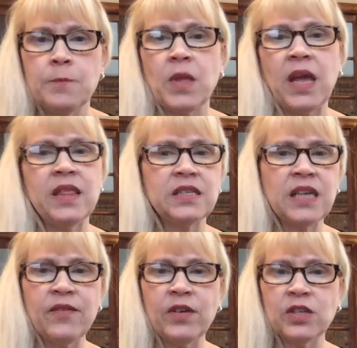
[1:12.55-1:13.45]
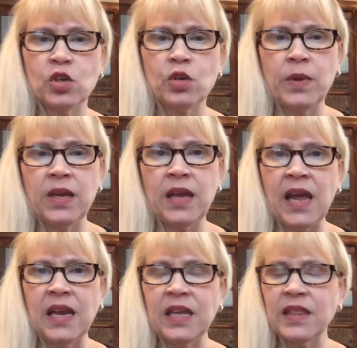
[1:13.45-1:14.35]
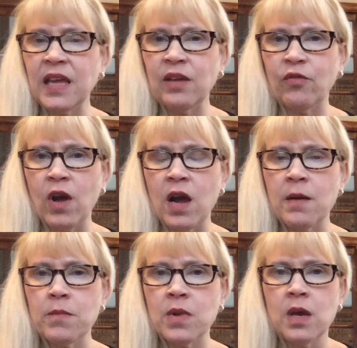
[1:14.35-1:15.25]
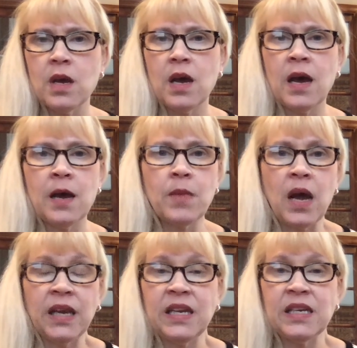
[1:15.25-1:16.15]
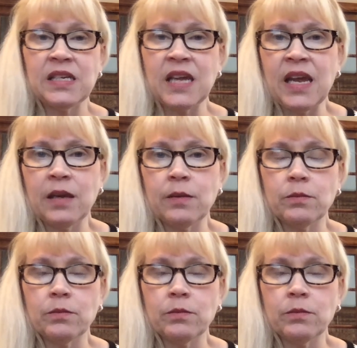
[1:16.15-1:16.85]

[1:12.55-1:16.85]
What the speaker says: And the savings could be anything from I need to take